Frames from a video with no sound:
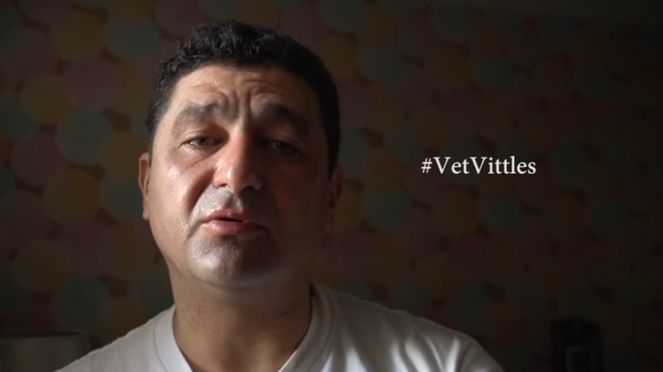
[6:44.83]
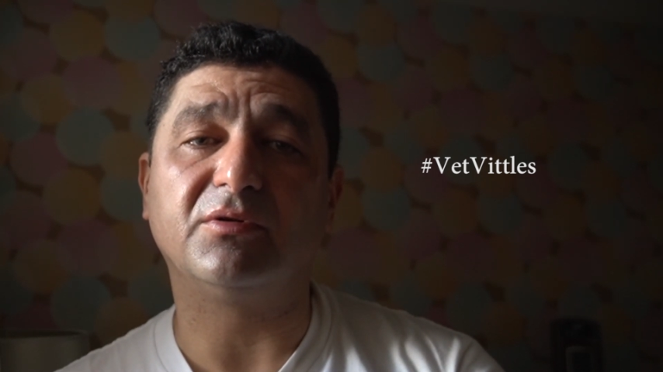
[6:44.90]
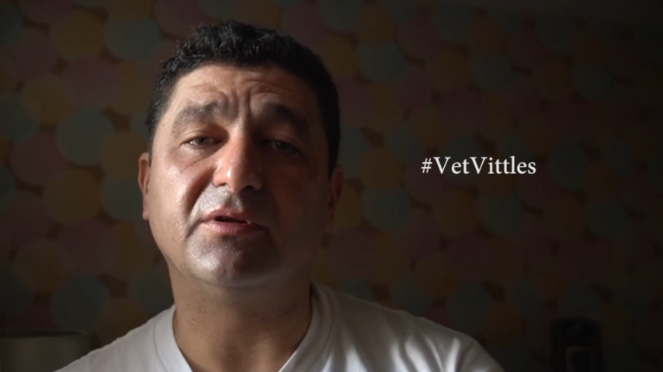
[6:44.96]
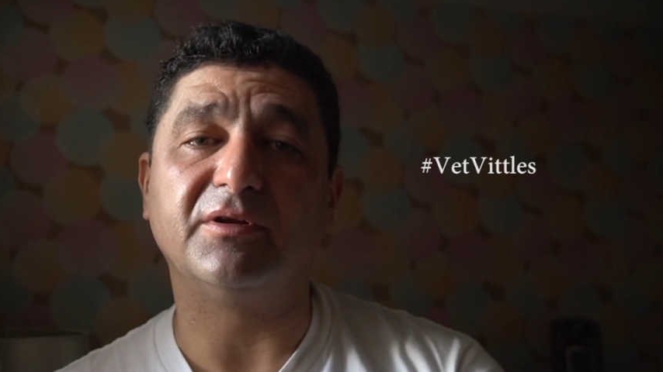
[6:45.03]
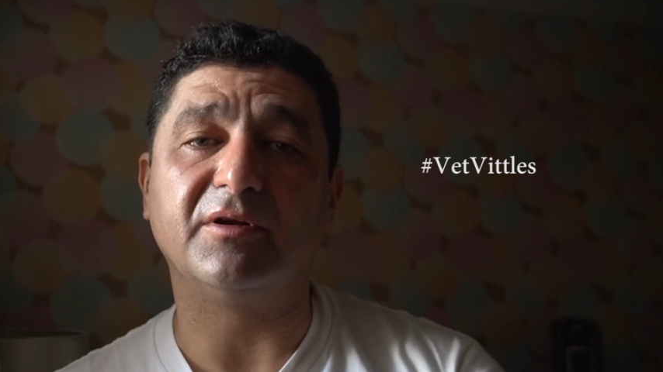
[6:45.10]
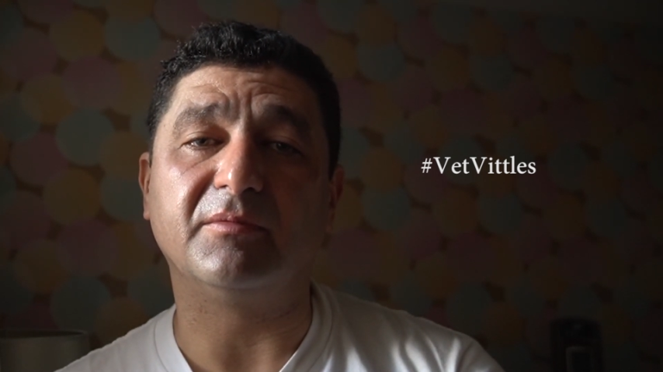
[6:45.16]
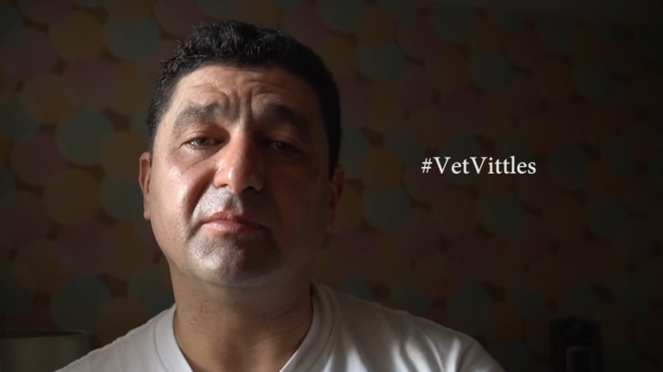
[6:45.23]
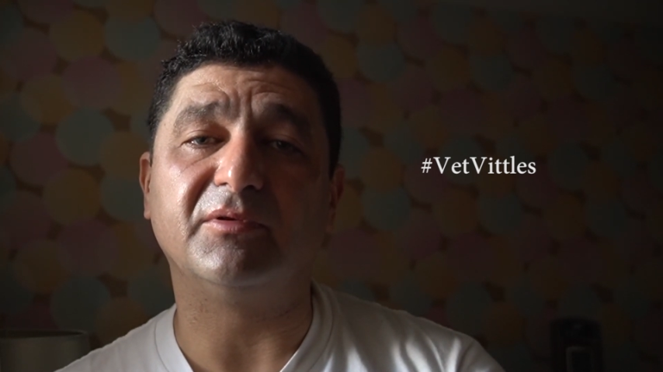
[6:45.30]

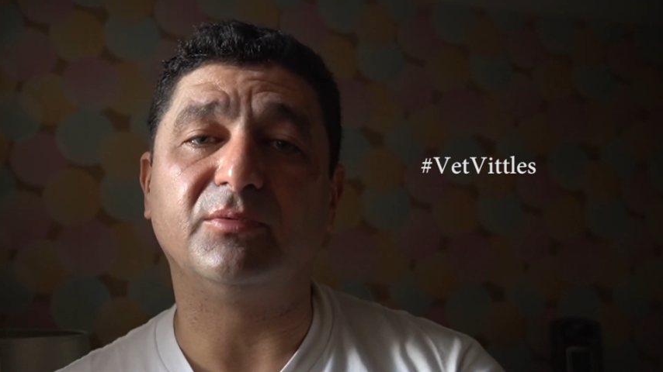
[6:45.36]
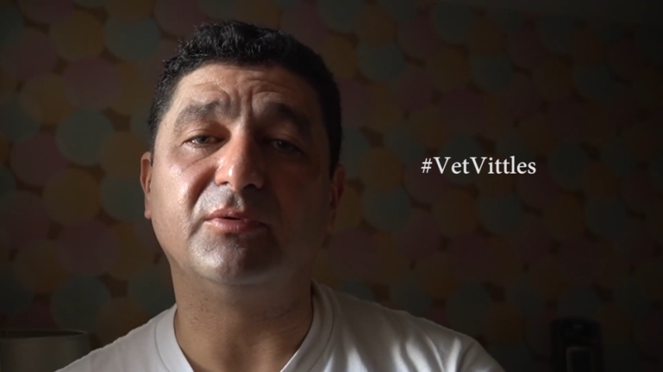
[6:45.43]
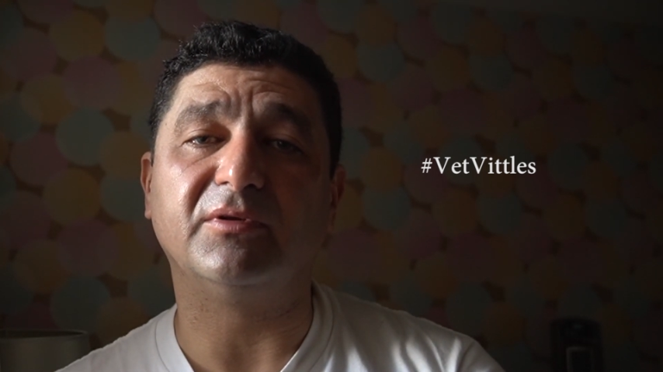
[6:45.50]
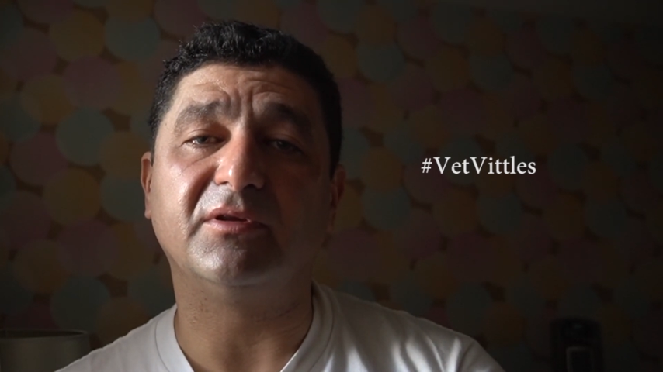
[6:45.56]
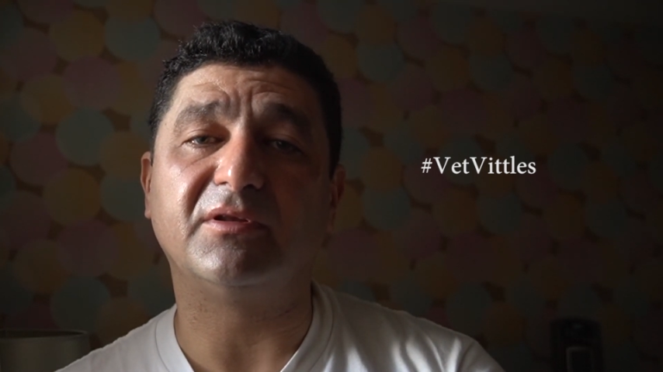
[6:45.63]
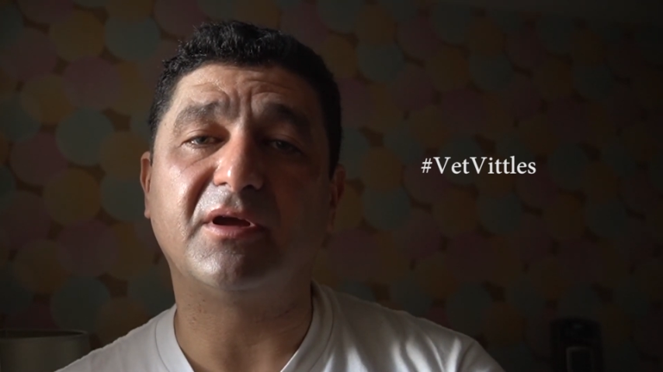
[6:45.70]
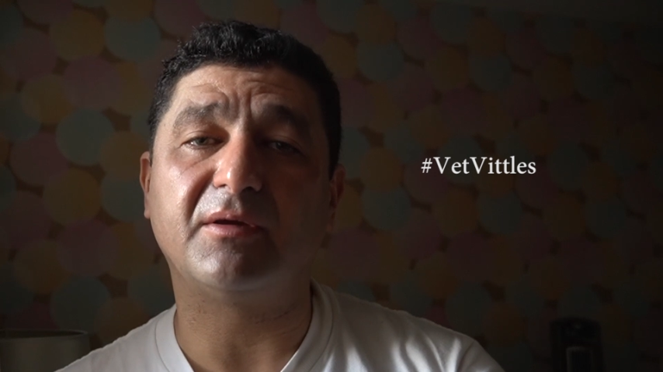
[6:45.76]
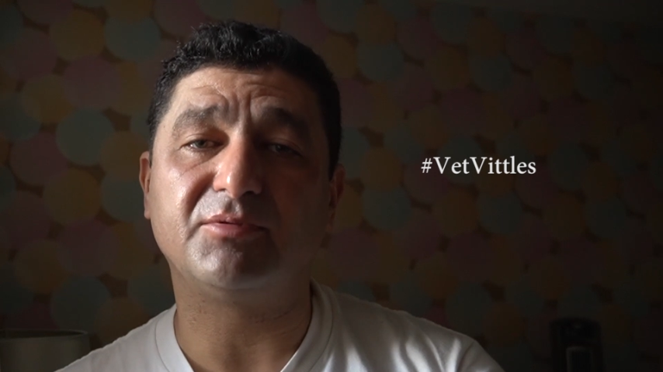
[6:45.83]
clinic between
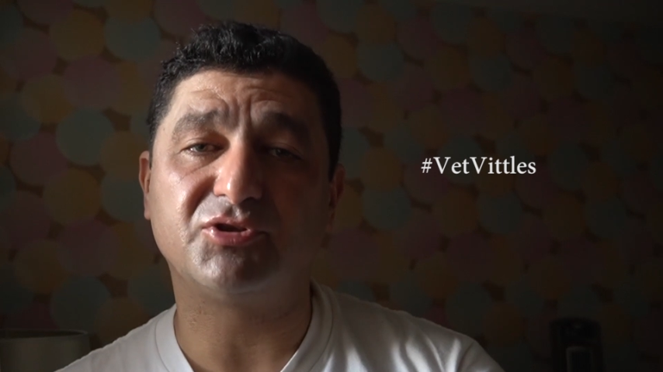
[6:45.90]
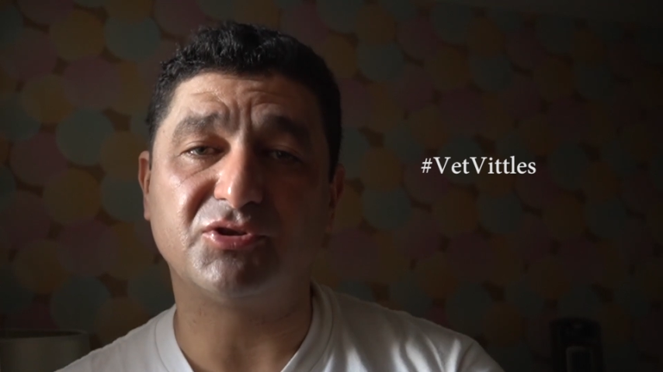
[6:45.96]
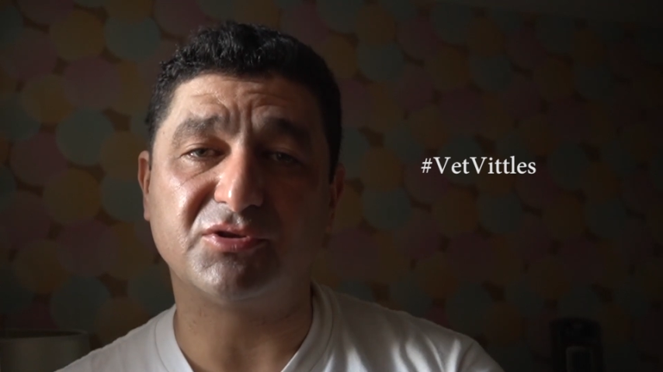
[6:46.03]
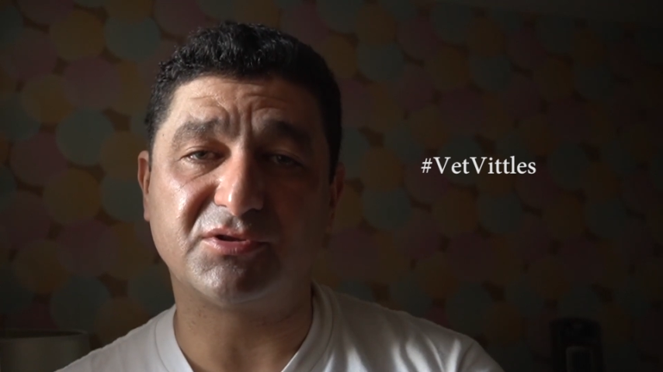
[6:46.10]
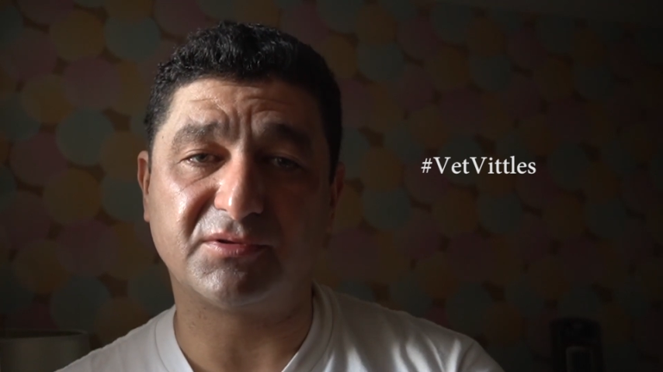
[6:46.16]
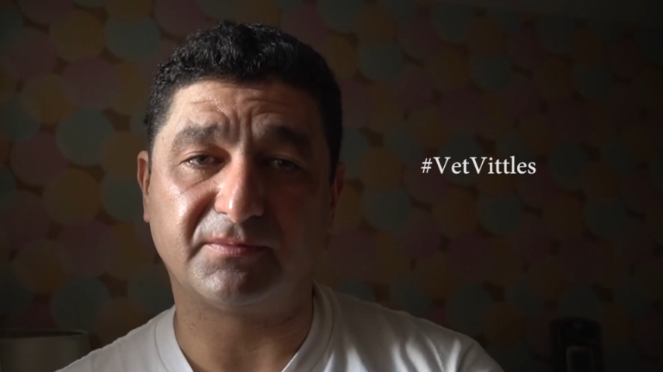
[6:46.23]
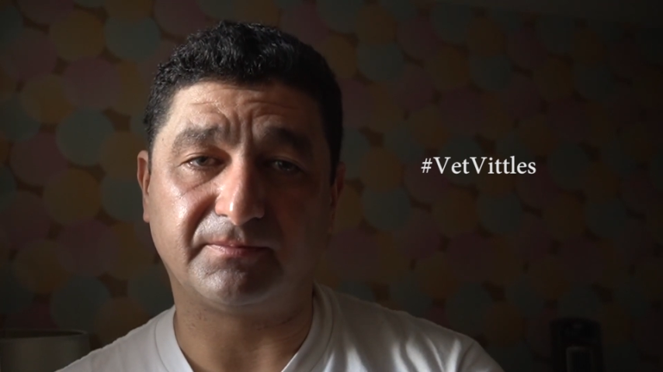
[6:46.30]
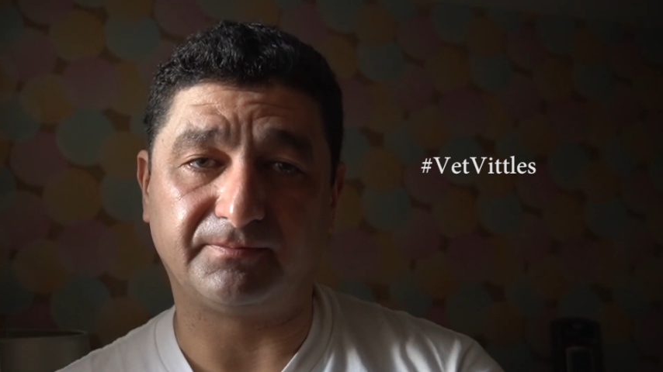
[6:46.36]

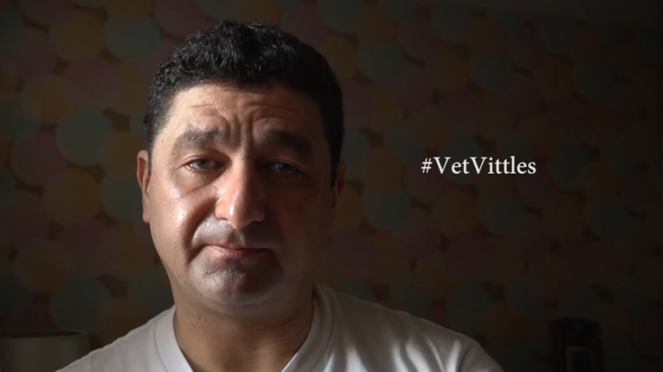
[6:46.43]
adoptions.